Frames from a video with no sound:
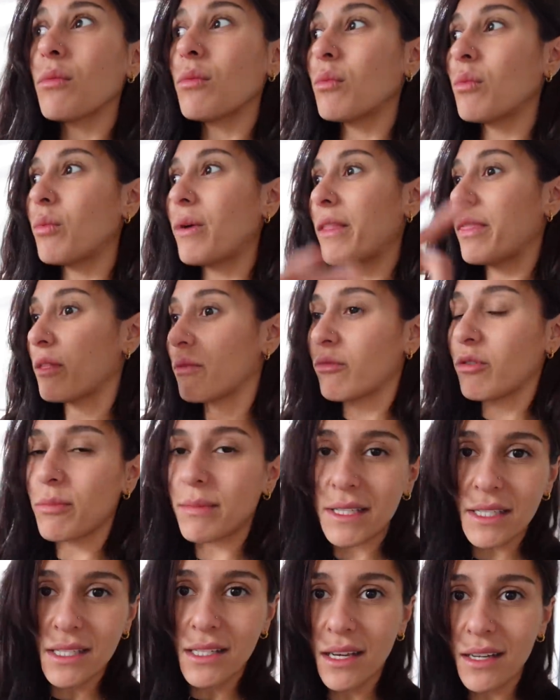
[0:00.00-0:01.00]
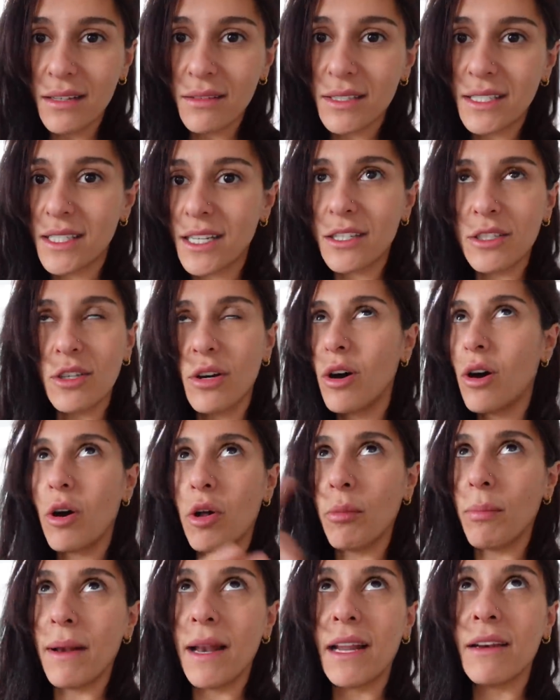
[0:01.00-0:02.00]
When the room is done, Sid's got a
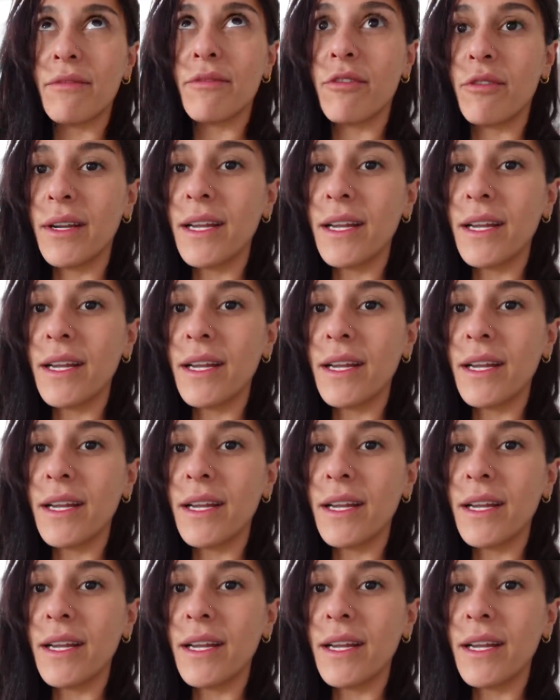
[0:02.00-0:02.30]
whole plan for